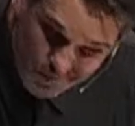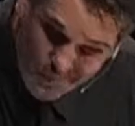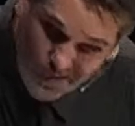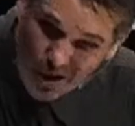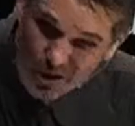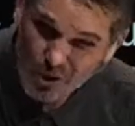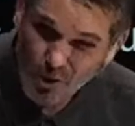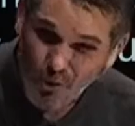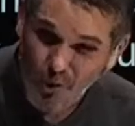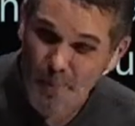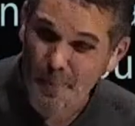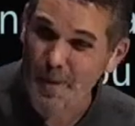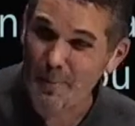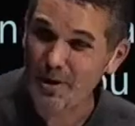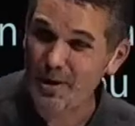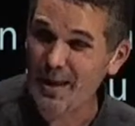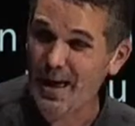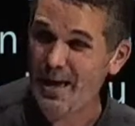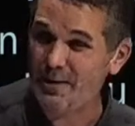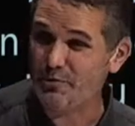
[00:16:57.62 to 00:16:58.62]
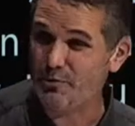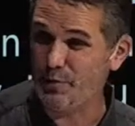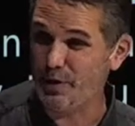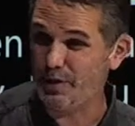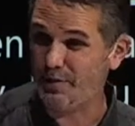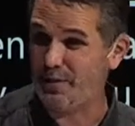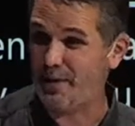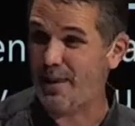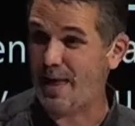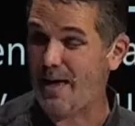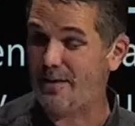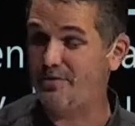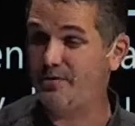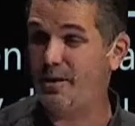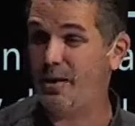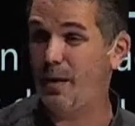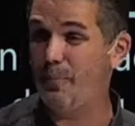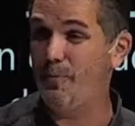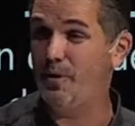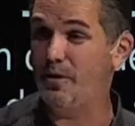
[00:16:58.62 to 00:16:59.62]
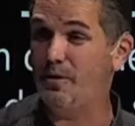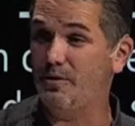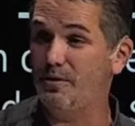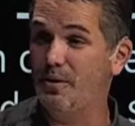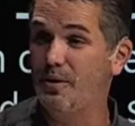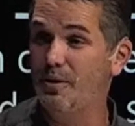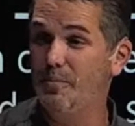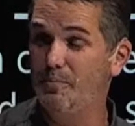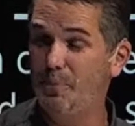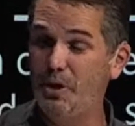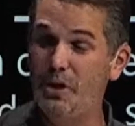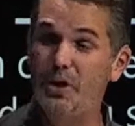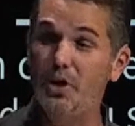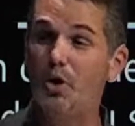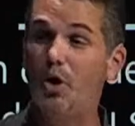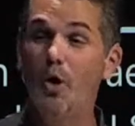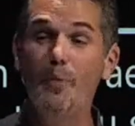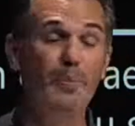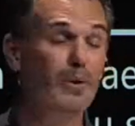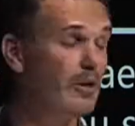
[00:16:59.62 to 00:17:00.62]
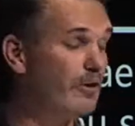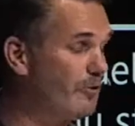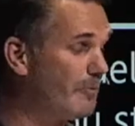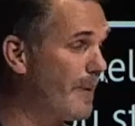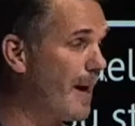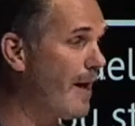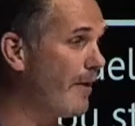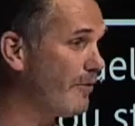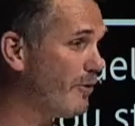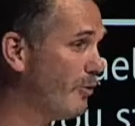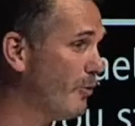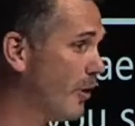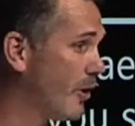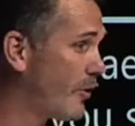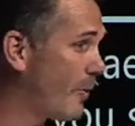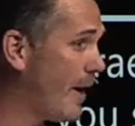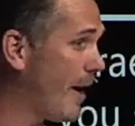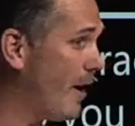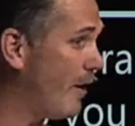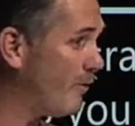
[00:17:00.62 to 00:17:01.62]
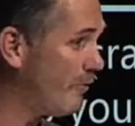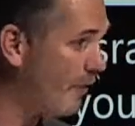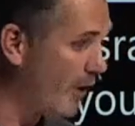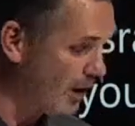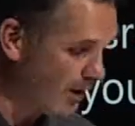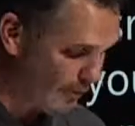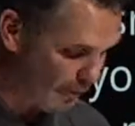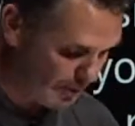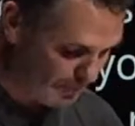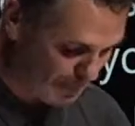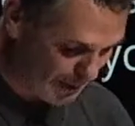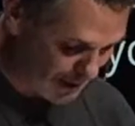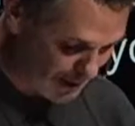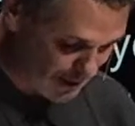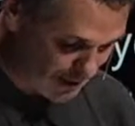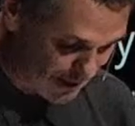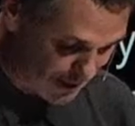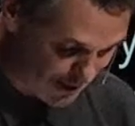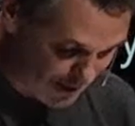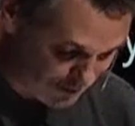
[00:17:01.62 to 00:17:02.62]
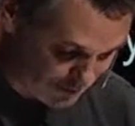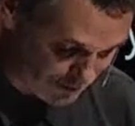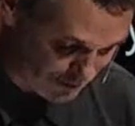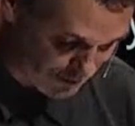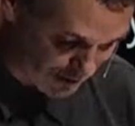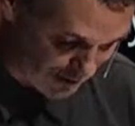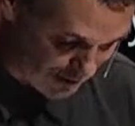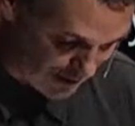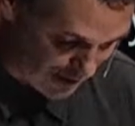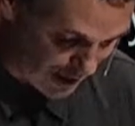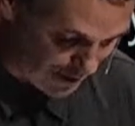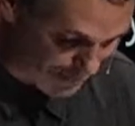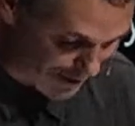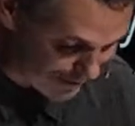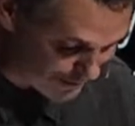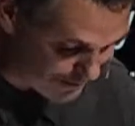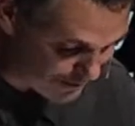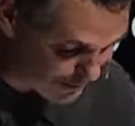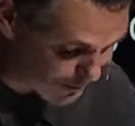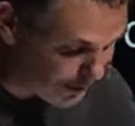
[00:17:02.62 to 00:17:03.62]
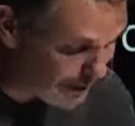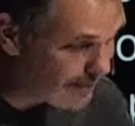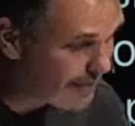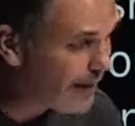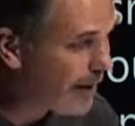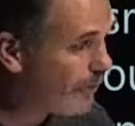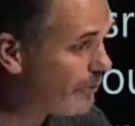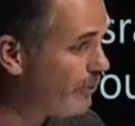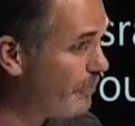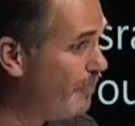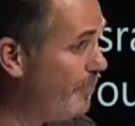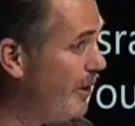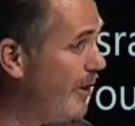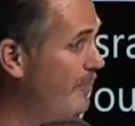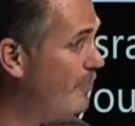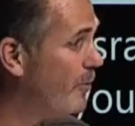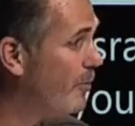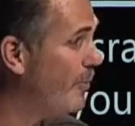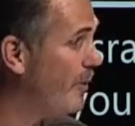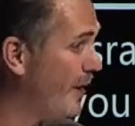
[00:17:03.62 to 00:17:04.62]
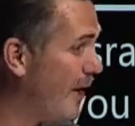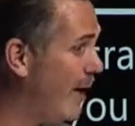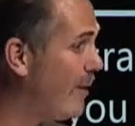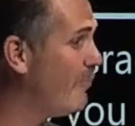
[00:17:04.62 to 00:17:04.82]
You'll remember last week, the last time that Peter opened his mouth to a crowd following Pentecost, about 3,000 people became